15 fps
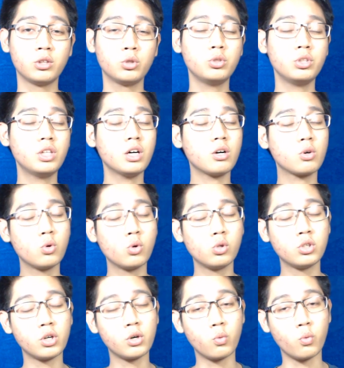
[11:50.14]
To the
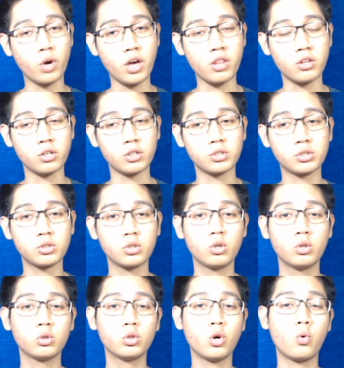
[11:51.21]
cooler weathers
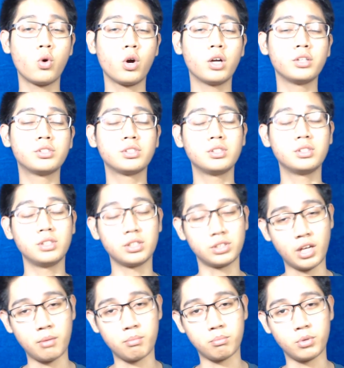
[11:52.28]
towards
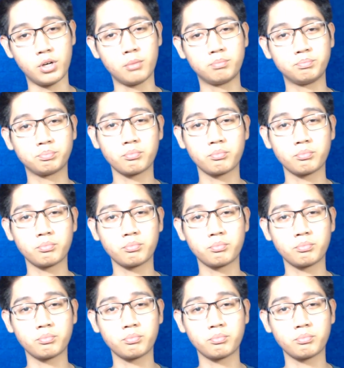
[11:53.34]
December.